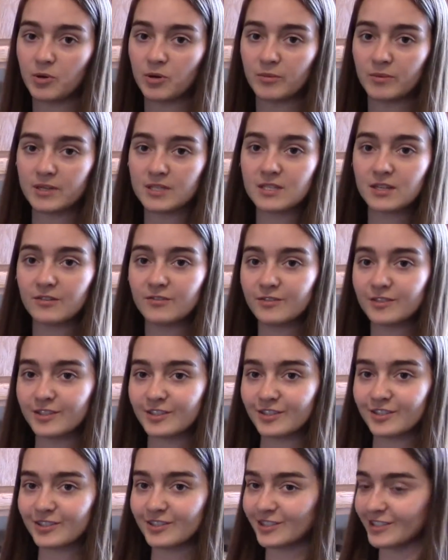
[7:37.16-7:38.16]
pour myself a
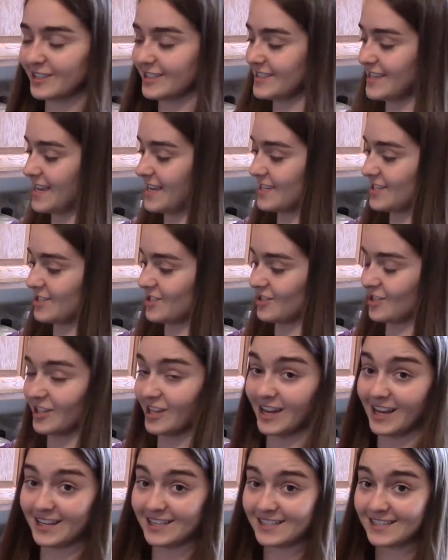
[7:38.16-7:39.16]
little taster
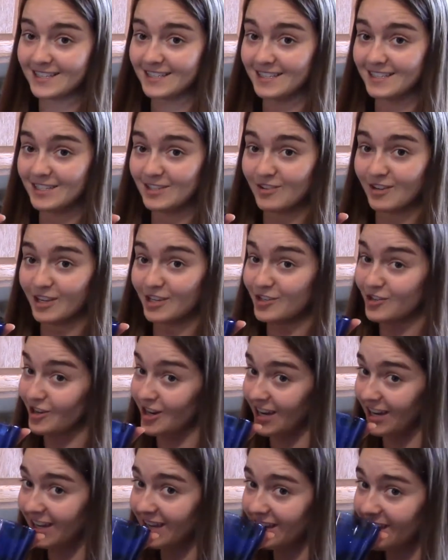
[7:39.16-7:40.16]
glass so I could
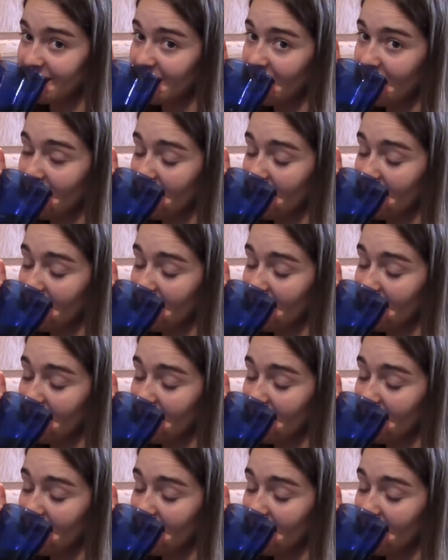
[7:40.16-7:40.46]
try it.